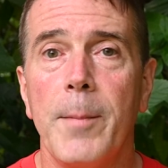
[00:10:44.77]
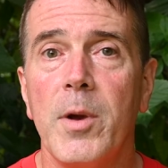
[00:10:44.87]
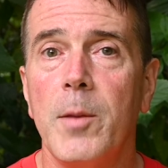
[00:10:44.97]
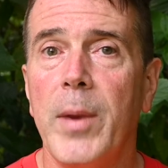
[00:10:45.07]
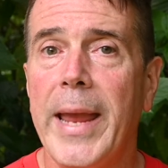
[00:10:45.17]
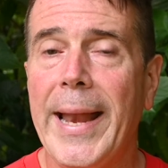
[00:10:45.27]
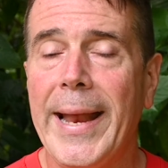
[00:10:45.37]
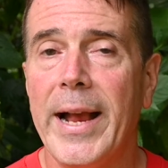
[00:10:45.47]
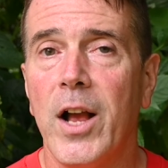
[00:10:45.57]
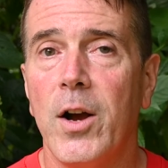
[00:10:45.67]
I'm going to be
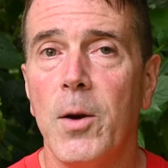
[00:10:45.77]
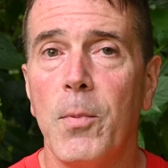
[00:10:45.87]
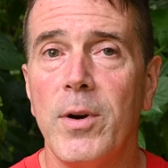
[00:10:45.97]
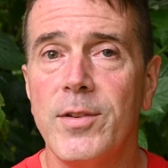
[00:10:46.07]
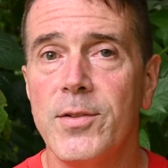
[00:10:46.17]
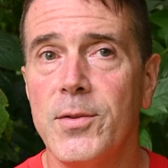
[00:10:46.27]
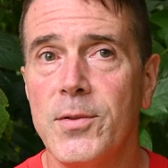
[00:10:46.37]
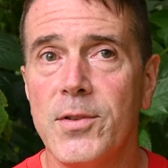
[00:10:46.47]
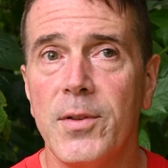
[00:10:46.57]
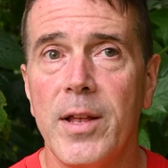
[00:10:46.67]
getting a car pretty soon,
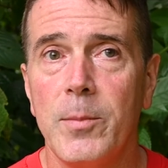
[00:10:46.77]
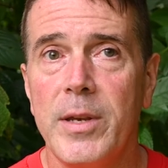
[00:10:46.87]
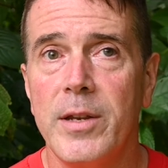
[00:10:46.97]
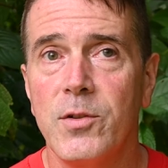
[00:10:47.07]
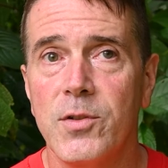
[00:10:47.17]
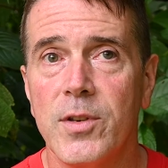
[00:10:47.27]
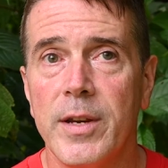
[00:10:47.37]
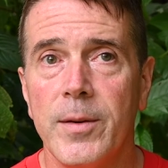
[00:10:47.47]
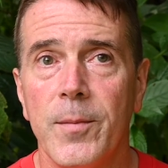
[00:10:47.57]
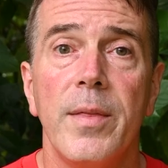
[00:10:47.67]
so that'll be interesting.